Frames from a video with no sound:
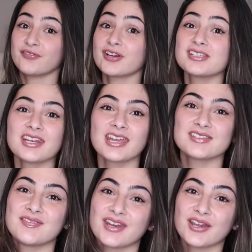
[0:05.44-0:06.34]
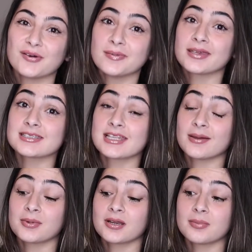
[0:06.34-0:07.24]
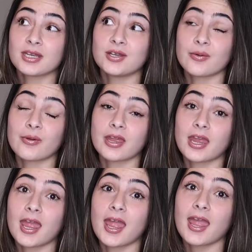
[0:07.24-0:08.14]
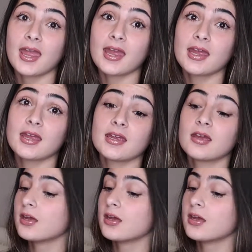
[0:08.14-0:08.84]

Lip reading: for today's video because I'm going to be doing a